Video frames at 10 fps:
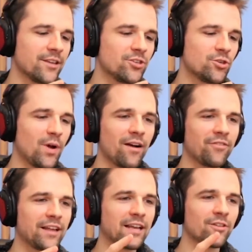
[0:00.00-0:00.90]
you have
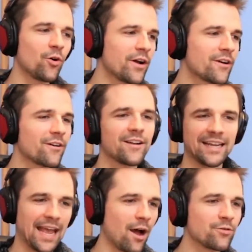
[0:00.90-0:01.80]
like a lawyer, an
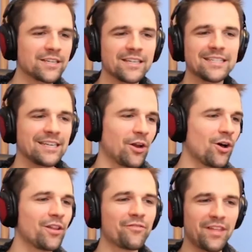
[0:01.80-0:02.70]
accountant, and
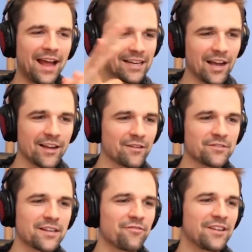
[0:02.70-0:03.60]
all of that kind of
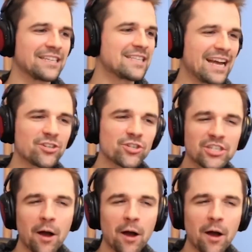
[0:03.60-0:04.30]
stuff? Like, did that just come